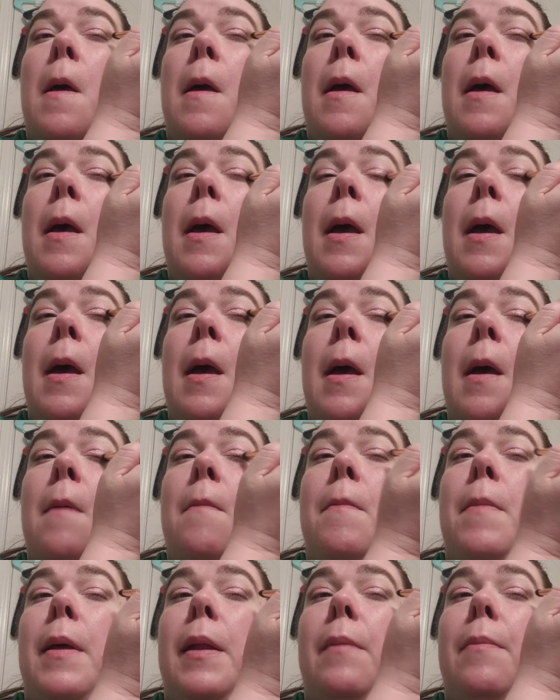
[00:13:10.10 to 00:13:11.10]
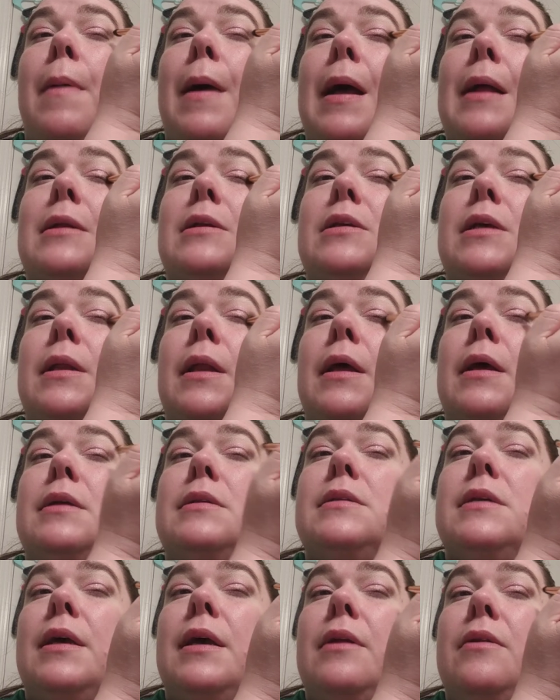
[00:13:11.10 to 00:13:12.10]
A bit of
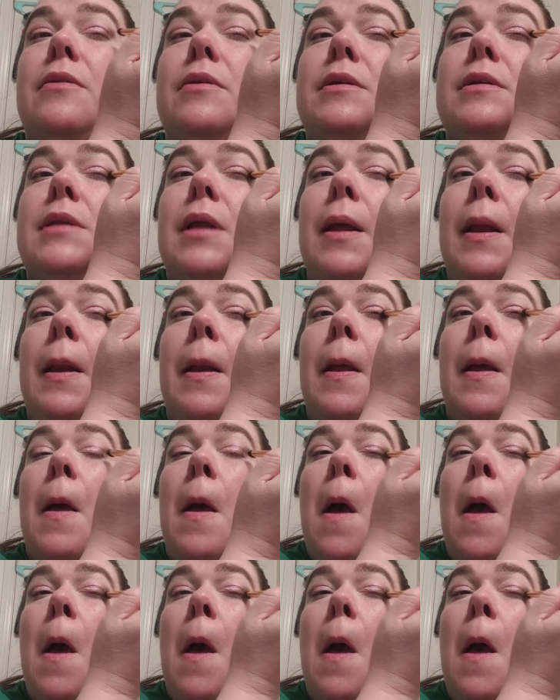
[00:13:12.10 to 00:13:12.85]
patchiness. Interesting.